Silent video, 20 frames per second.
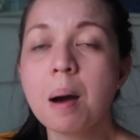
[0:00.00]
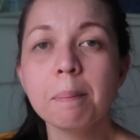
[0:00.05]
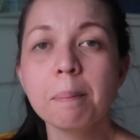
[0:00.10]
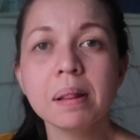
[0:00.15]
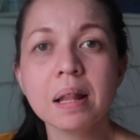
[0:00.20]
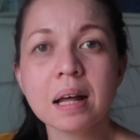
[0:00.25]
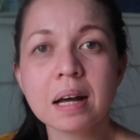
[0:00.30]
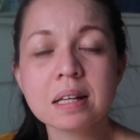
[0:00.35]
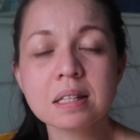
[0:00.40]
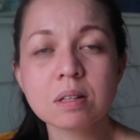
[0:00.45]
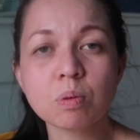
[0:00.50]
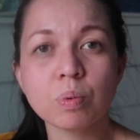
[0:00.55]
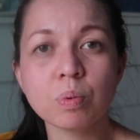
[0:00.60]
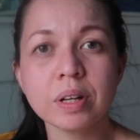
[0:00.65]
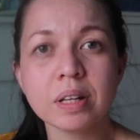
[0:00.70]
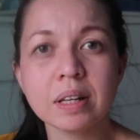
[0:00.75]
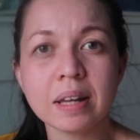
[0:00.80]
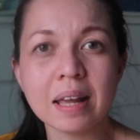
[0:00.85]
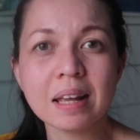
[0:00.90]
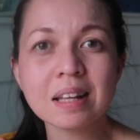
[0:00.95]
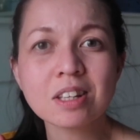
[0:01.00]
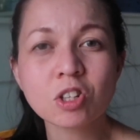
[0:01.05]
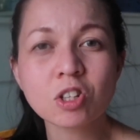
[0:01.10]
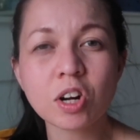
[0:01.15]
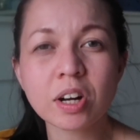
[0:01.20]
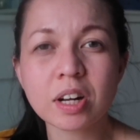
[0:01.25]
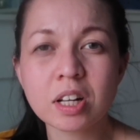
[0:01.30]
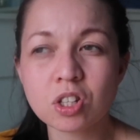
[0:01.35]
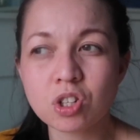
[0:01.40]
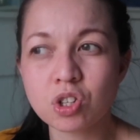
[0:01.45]
Plus when they
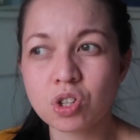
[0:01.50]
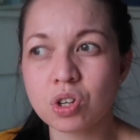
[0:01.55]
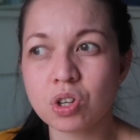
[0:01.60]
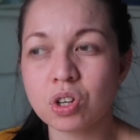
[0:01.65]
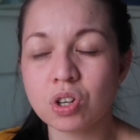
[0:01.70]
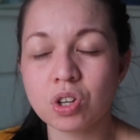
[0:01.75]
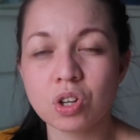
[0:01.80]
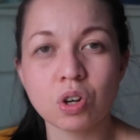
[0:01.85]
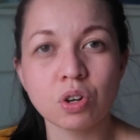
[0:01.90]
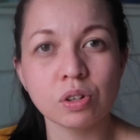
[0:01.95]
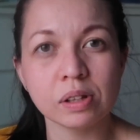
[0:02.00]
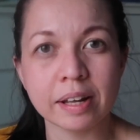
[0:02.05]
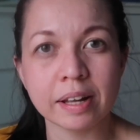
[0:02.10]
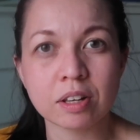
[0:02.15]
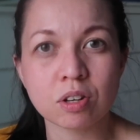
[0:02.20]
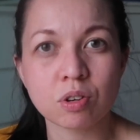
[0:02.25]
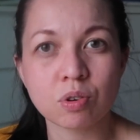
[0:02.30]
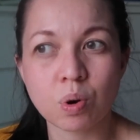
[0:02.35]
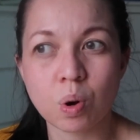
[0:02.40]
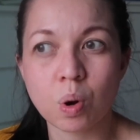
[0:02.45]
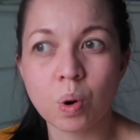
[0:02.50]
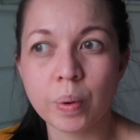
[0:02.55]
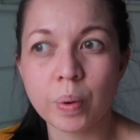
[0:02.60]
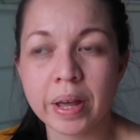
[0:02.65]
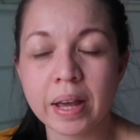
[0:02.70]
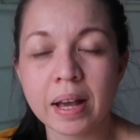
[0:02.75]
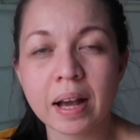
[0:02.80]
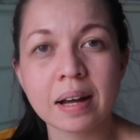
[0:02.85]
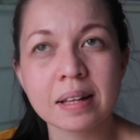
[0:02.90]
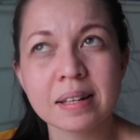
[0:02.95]
started to like
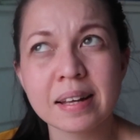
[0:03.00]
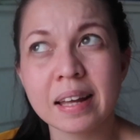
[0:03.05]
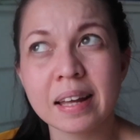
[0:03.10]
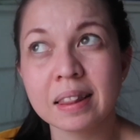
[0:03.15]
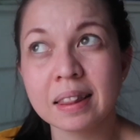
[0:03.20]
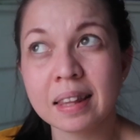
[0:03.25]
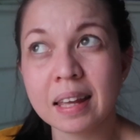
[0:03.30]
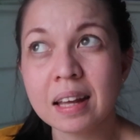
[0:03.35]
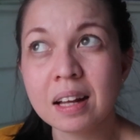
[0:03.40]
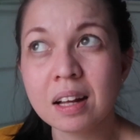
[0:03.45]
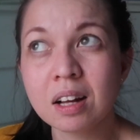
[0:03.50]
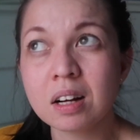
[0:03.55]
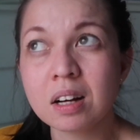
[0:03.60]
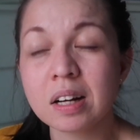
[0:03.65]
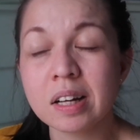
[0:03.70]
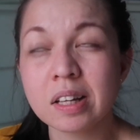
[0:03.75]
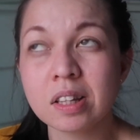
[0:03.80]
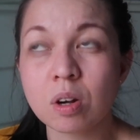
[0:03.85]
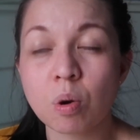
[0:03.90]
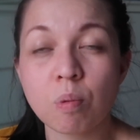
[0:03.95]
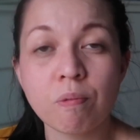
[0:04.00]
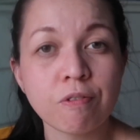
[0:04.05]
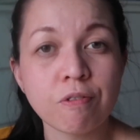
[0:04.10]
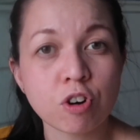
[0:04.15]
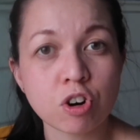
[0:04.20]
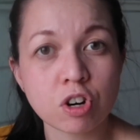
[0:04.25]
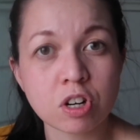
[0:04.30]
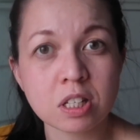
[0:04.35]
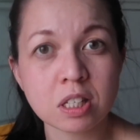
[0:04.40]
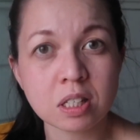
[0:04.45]
growing, I think in their
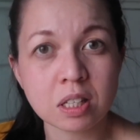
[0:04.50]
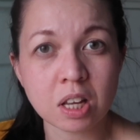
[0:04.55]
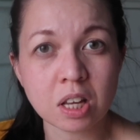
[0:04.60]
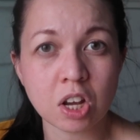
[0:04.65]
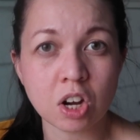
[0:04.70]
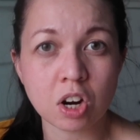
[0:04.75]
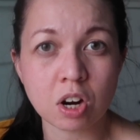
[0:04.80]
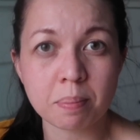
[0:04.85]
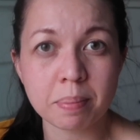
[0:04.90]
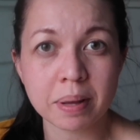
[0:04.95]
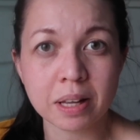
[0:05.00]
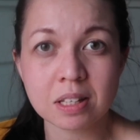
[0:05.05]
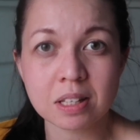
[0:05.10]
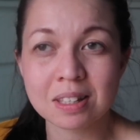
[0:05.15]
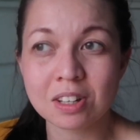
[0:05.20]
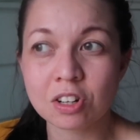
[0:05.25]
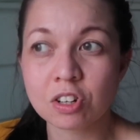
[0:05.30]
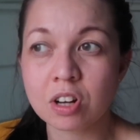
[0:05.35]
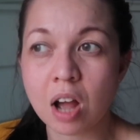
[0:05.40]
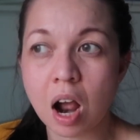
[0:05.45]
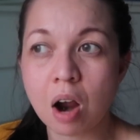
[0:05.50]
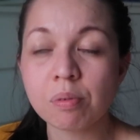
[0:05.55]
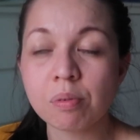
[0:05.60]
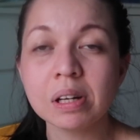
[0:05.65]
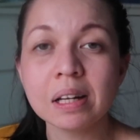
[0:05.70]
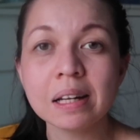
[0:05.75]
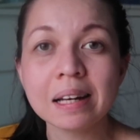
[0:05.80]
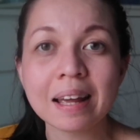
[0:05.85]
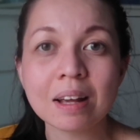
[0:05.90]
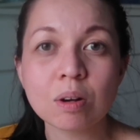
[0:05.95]
first year, because they're not
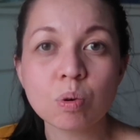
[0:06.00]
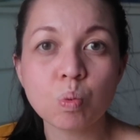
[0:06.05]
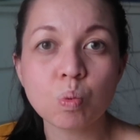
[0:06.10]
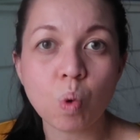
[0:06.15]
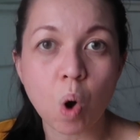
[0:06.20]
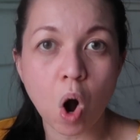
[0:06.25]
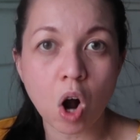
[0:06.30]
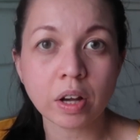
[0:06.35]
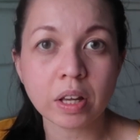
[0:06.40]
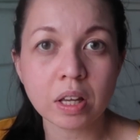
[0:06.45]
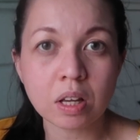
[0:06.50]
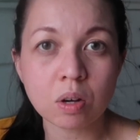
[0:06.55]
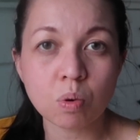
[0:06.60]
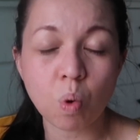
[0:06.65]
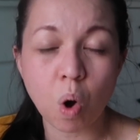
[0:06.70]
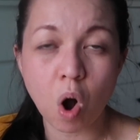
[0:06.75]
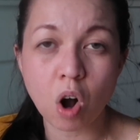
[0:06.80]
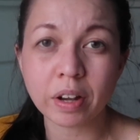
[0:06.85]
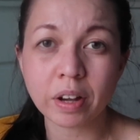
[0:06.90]
really like walking,